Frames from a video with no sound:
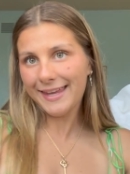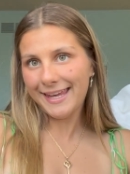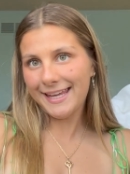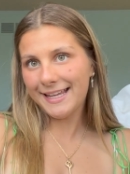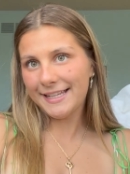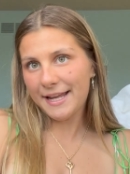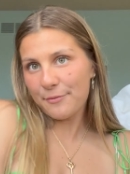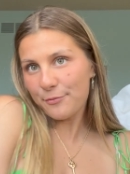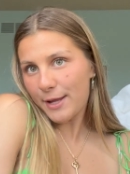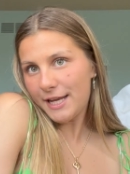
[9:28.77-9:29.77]
and
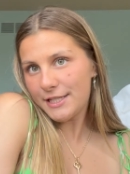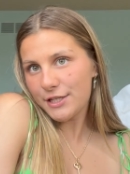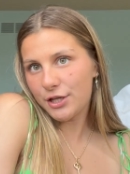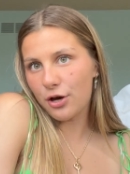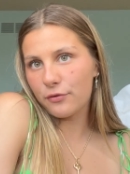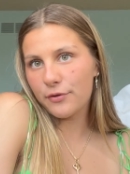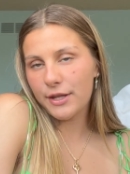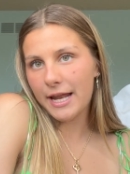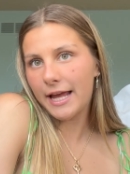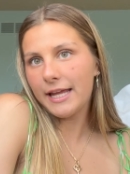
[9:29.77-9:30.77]
I'm ready to go for the
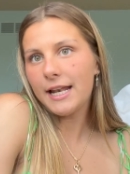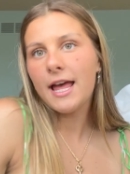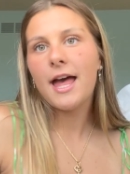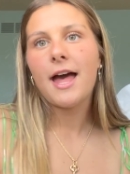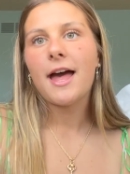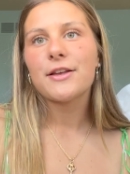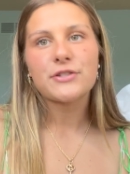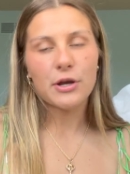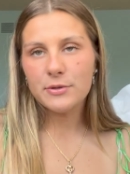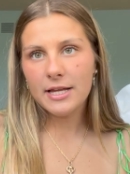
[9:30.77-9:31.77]
night.
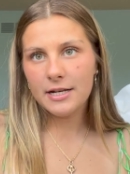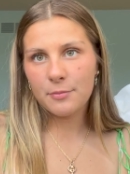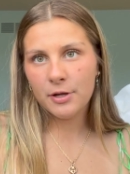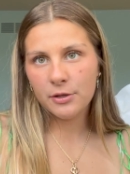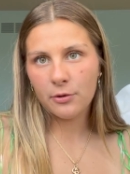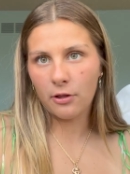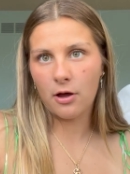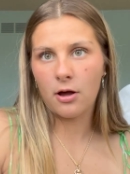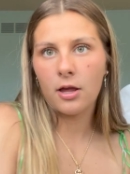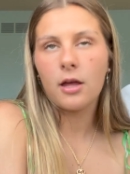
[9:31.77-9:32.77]
So excited to bring you
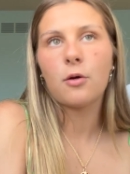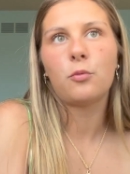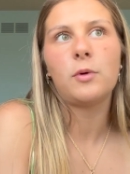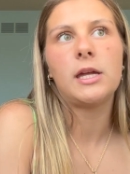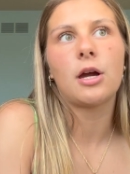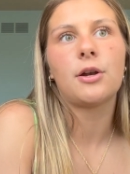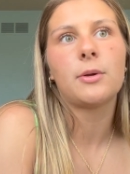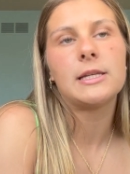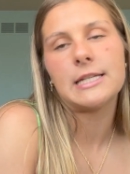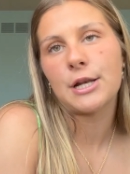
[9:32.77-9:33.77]
along. We are
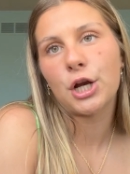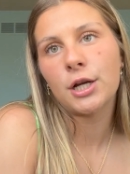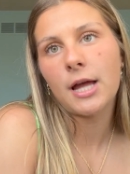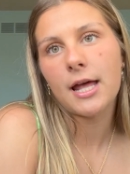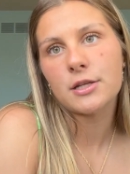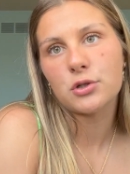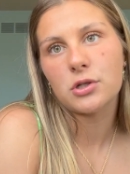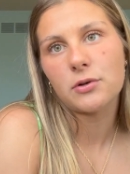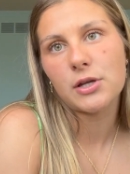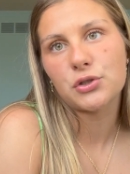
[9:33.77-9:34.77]
doing dinner at a
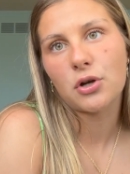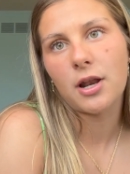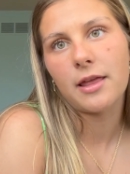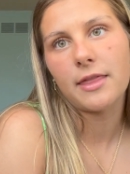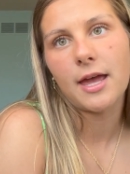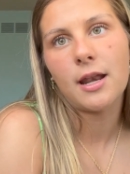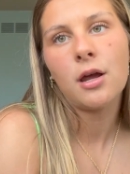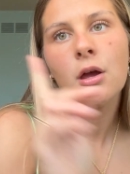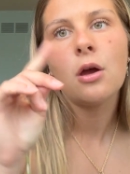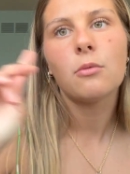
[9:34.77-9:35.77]
sushi restaurant and then
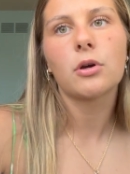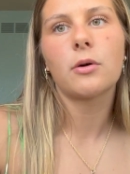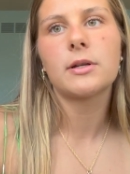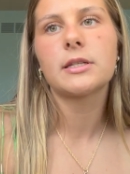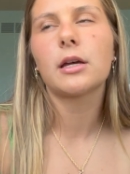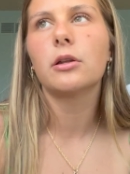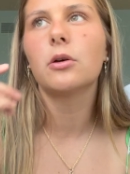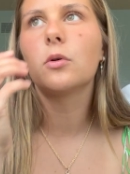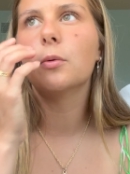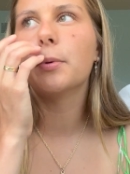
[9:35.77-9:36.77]
we're going to like a
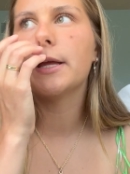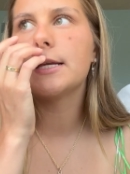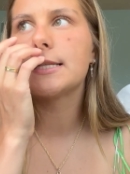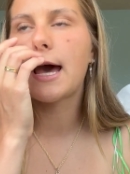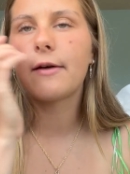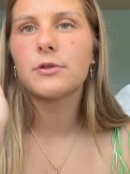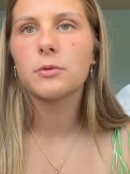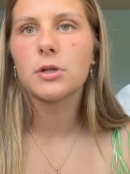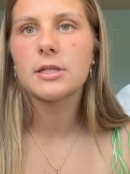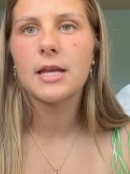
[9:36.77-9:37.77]
local place
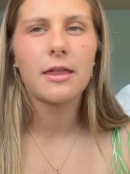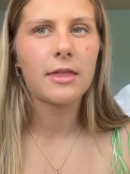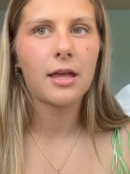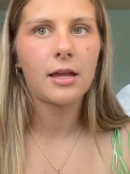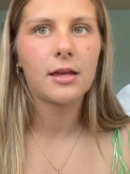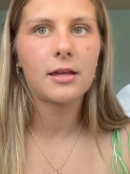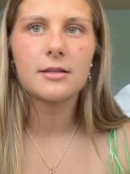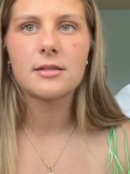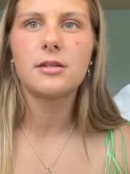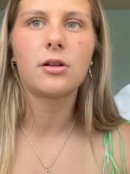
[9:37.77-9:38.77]
afterwards, I think.
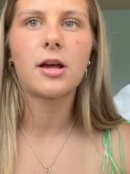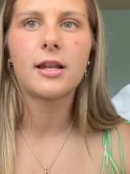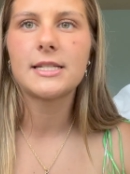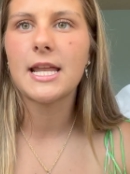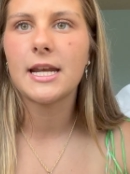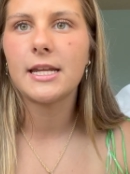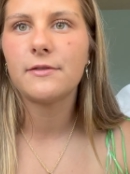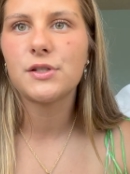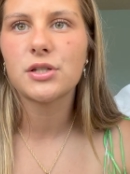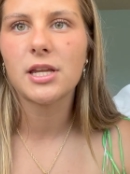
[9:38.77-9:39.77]
It's still kind of
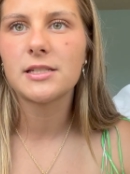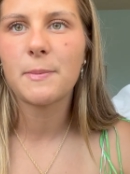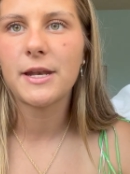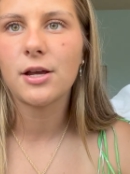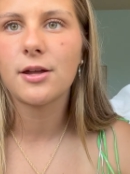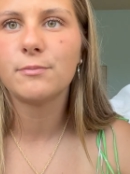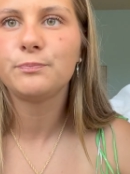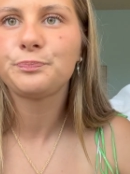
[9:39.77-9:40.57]
tentative, just like depending on